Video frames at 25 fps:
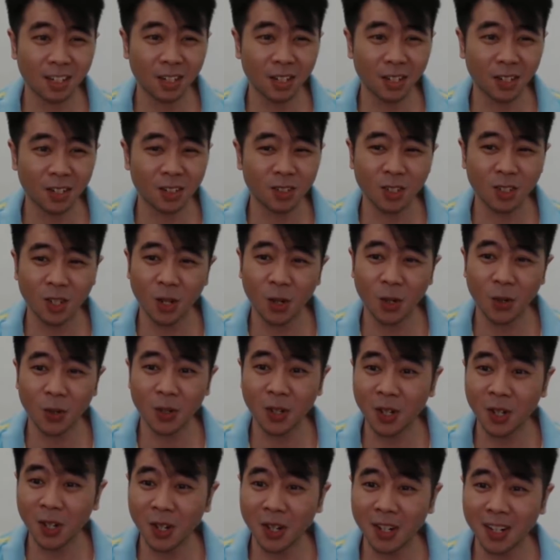look so
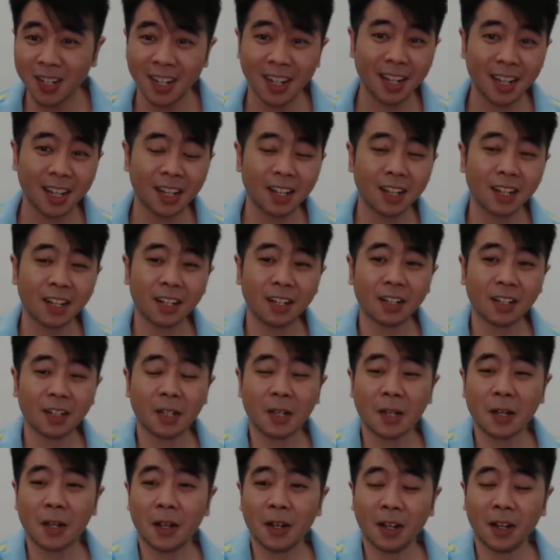good.
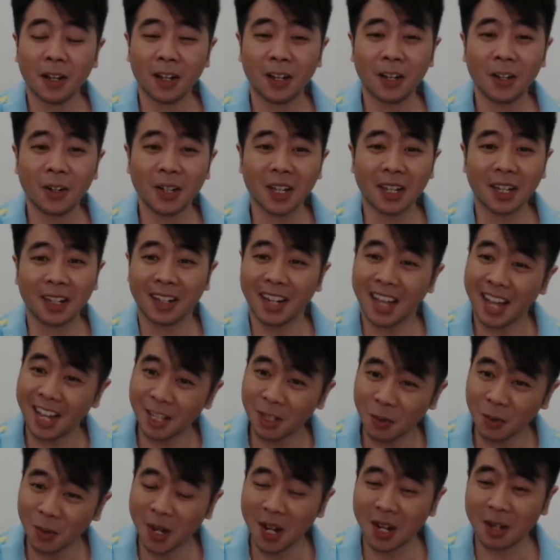Okay,
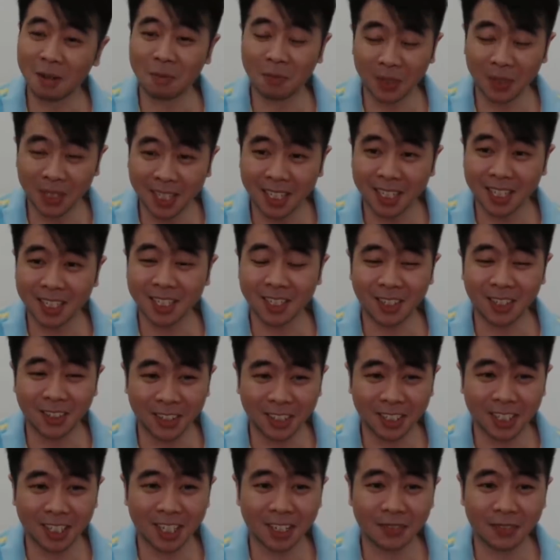last one, please,
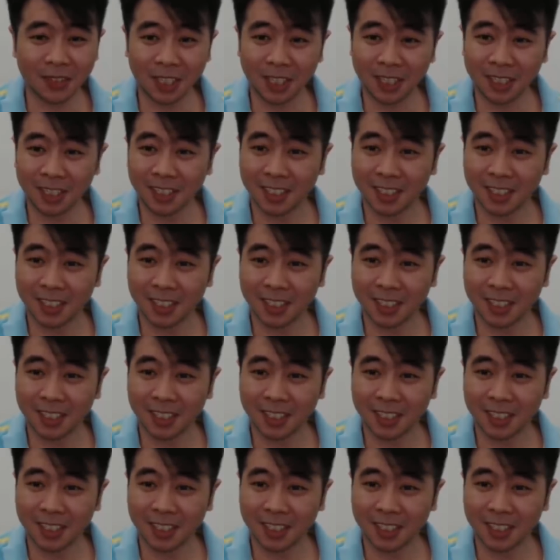Origami.